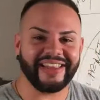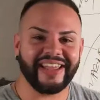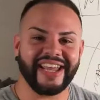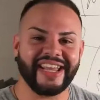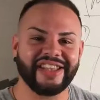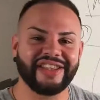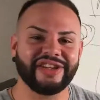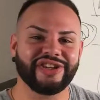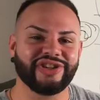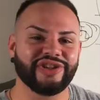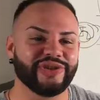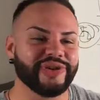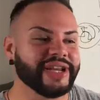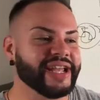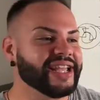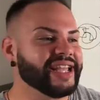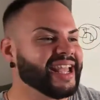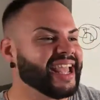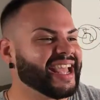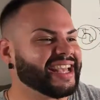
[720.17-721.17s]
in the
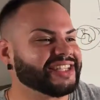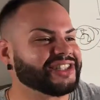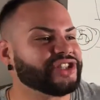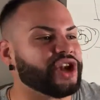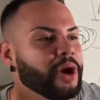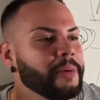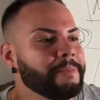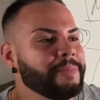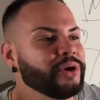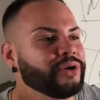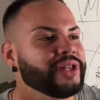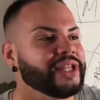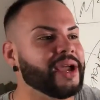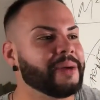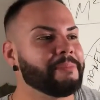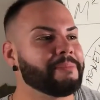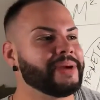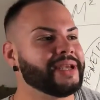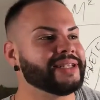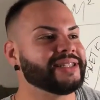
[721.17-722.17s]
industry, and start building
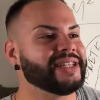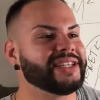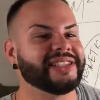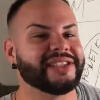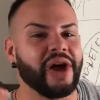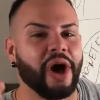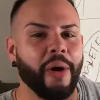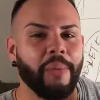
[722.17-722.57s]
a business,